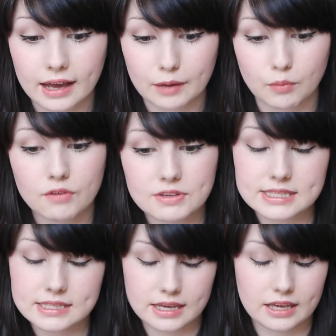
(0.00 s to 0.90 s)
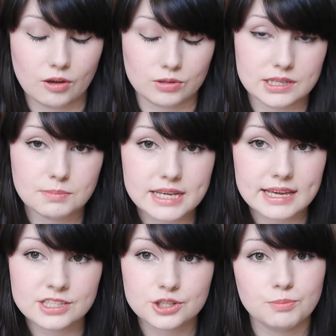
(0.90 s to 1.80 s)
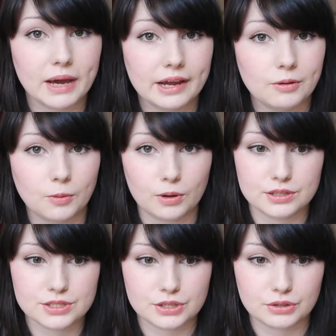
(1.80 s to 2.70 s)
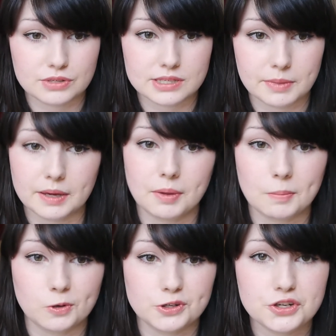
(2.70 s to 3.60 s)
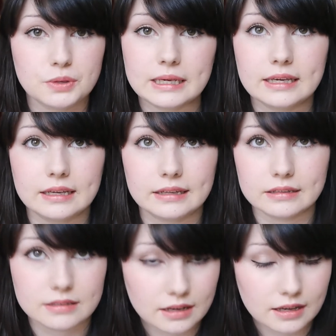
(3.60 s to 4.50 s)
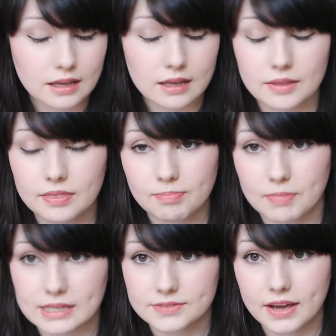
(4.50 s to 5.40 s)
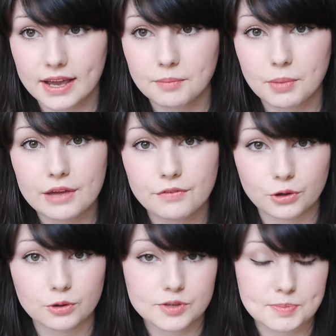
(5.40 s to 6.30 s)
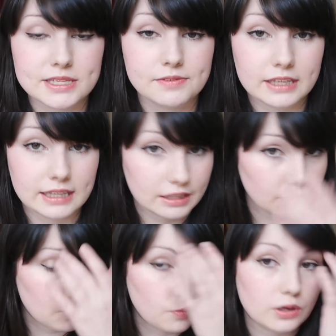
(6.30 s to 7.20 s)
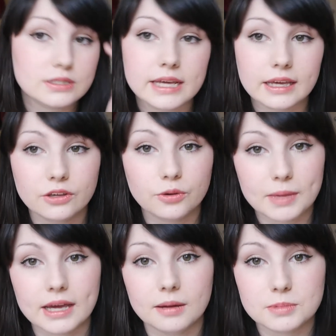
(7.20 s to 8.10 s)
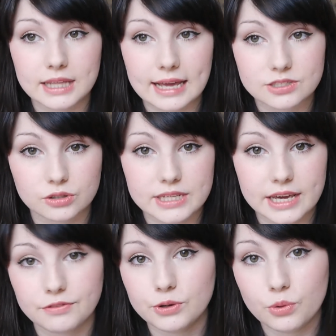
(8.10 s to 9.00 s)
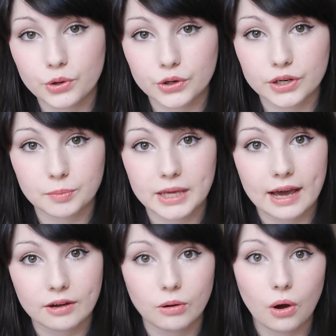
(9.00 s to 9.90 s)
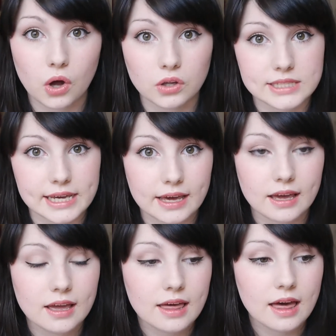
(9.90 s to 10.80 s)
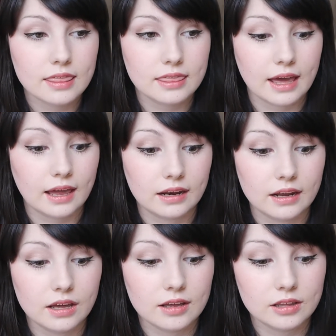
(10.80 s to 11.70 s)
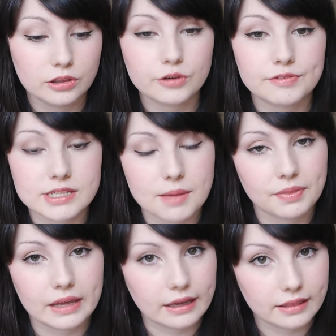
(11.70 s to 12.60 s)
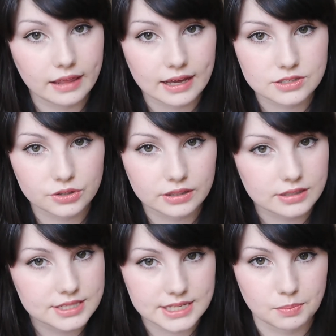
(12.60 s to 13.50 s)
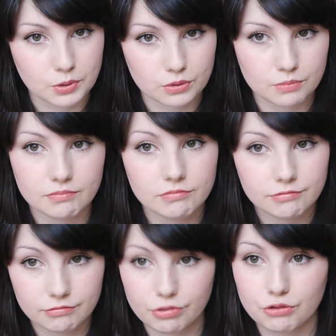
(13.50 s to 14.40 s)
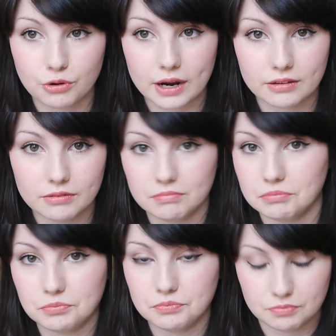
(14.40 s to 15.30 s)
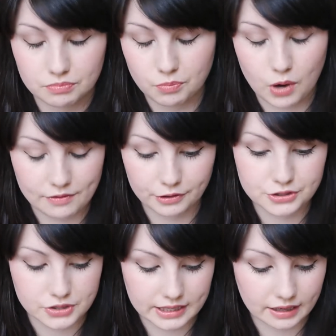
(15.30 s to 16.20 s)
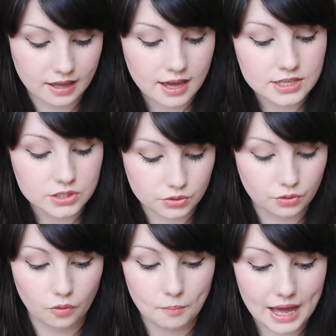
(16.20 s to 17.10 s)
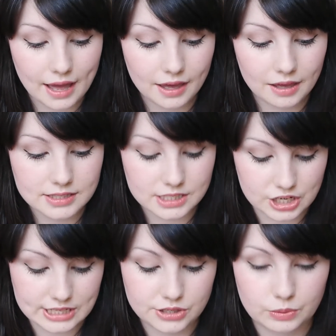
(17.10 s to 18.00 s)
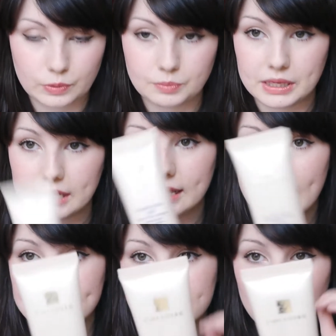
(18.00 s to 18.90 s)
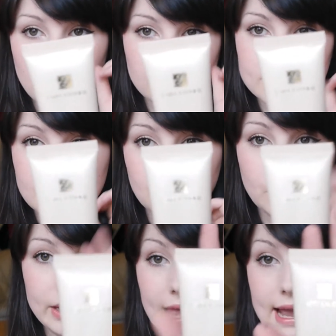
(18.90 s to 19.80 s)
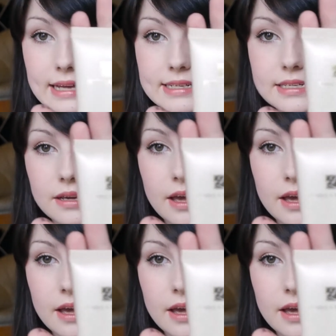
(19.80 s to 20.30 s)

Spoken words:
Obviously on some days you might want to use something a bit more dewy, and that's fine, but if you're specifically wanting your makeup to last all day, if you know you're going to be out all day, then look for something that's going to stay put throughout whatever you're doing. So my suggestion would be Estee Lauder's Double Wear Light.